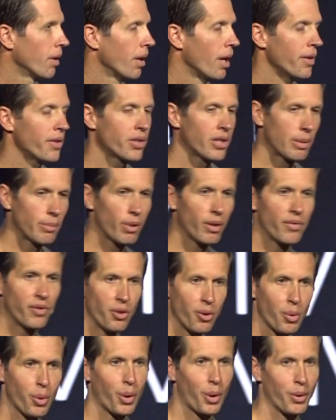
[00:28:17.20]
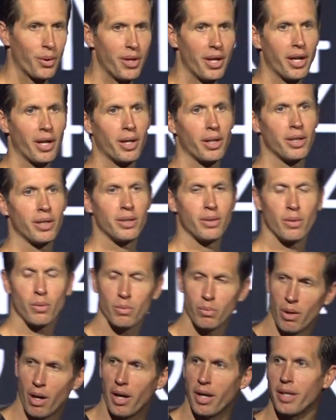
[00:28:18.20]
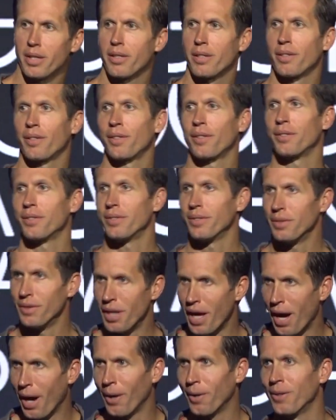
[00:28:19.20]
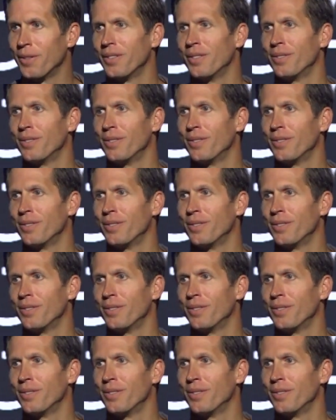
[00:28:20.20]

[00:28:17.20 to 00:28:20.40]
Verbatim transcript: And some of you are there right now.